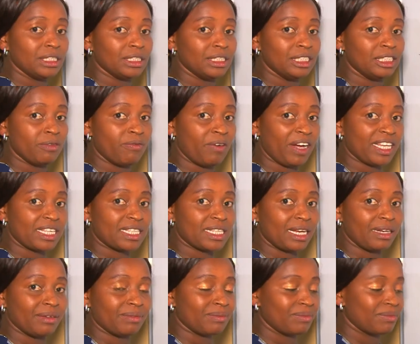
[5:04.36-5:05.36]

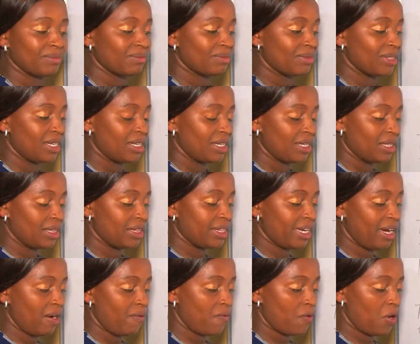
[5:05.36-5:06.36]
divisor.
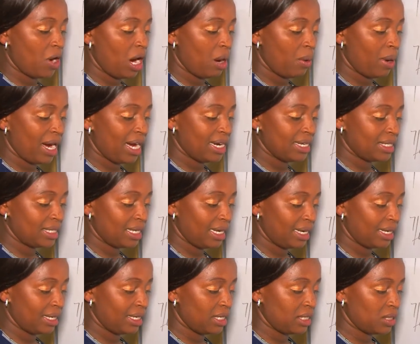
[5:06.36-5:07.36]
Therefore, our answer
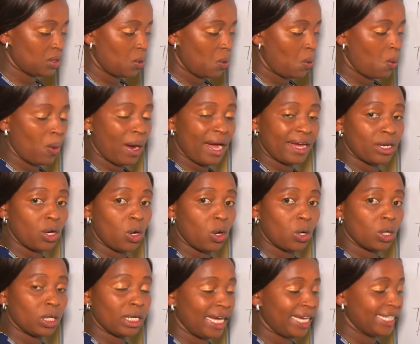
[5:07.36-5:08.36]
is 1
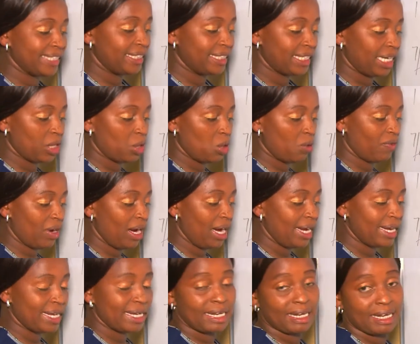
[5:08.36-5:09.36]
whole and 10 over
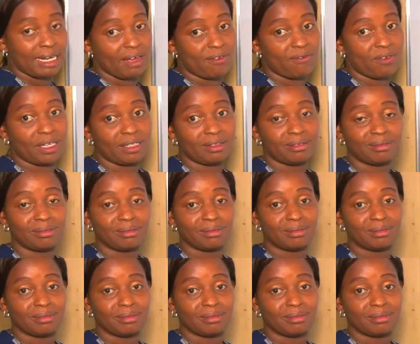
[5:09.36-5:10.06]
11.